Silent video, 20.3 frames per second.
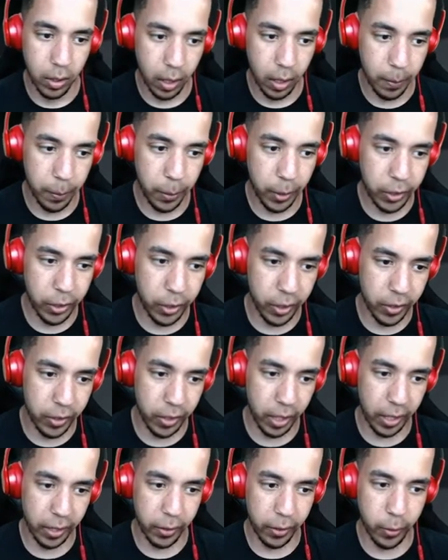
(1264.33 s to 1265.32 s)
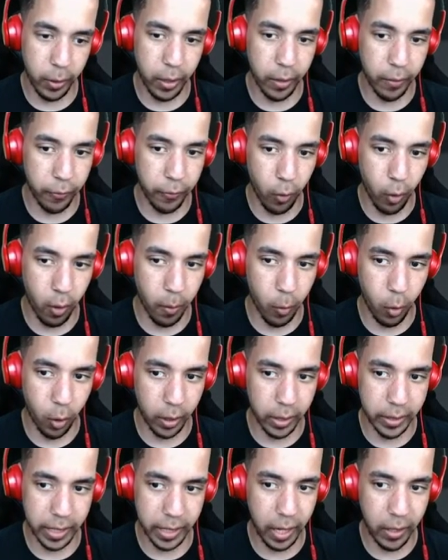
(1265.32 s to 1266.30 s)
I'm pretty sure there's like three or four more
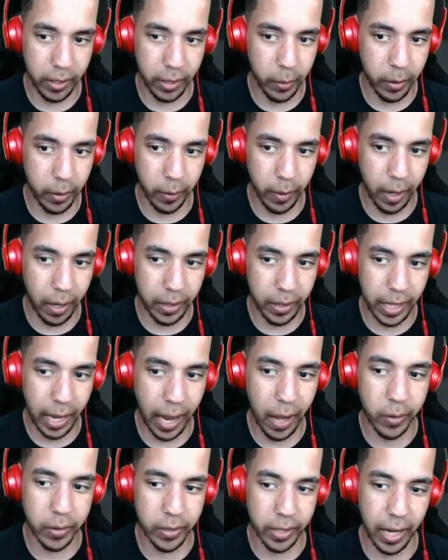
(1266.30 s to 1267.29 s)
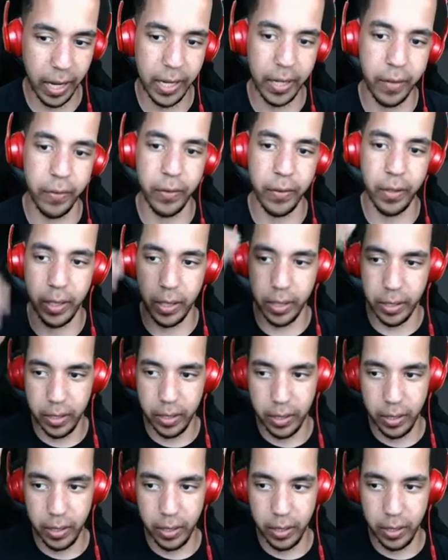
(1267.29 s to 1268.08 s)
because I only went around the outside of the.